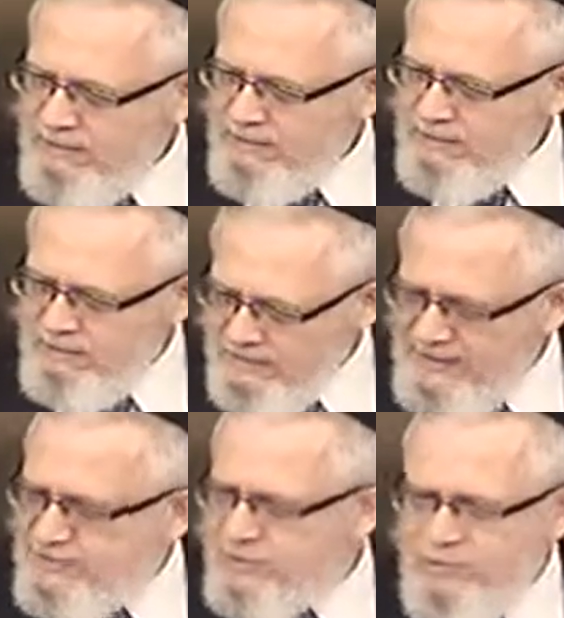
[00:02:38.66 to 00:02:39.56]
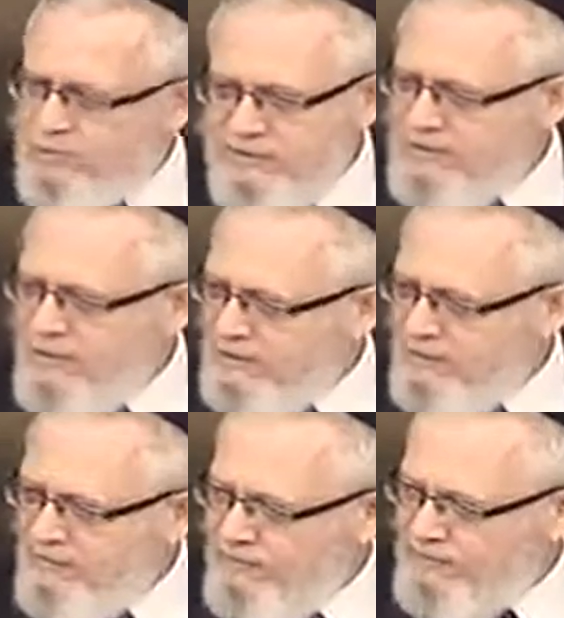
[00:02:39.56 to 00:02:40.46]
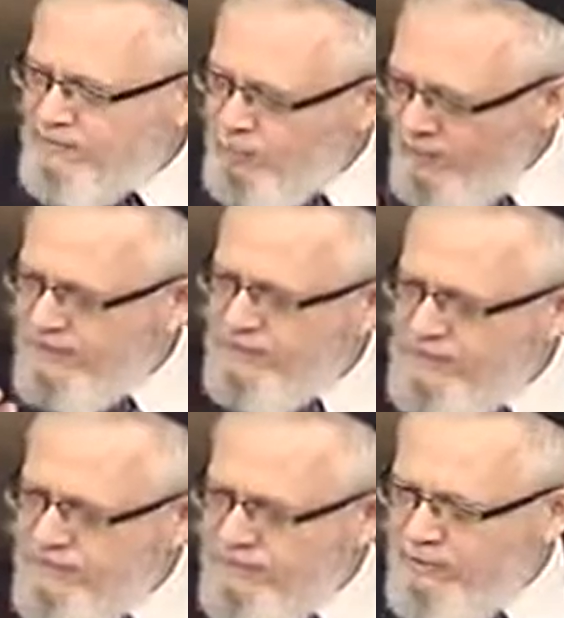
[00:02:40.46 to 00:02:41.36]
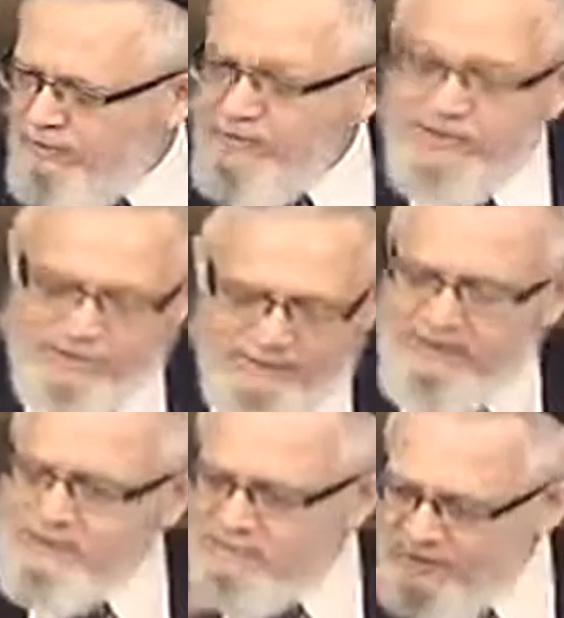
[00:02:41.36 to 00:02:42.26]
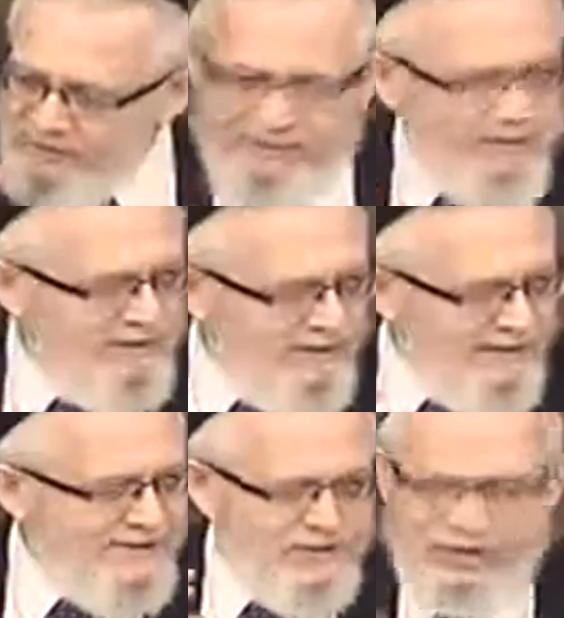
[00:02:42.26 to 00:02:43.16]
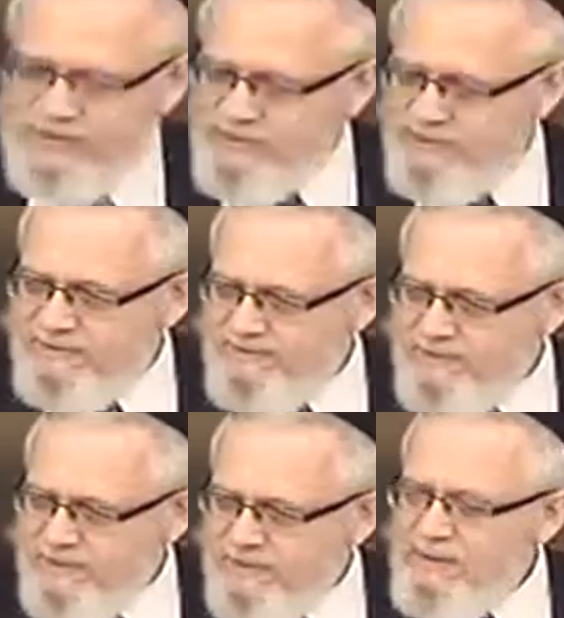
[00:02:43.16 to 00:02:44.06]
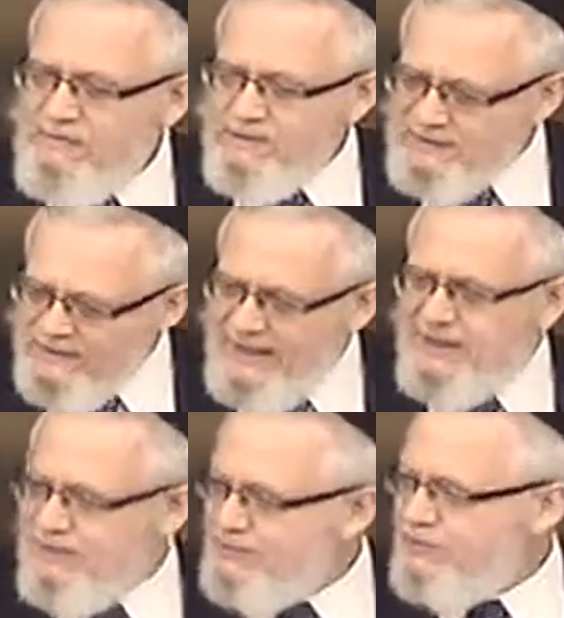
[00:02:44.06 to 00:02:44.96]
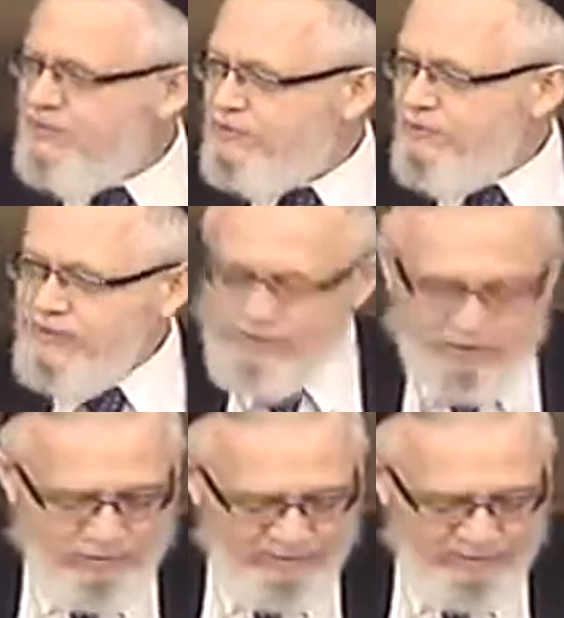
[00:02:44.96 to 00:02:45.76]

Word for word: The nations of the world did nothing for this. why are they deserving all this? Hashem gives them the, the, the last chance. Mitzakala, the story of Sukkah.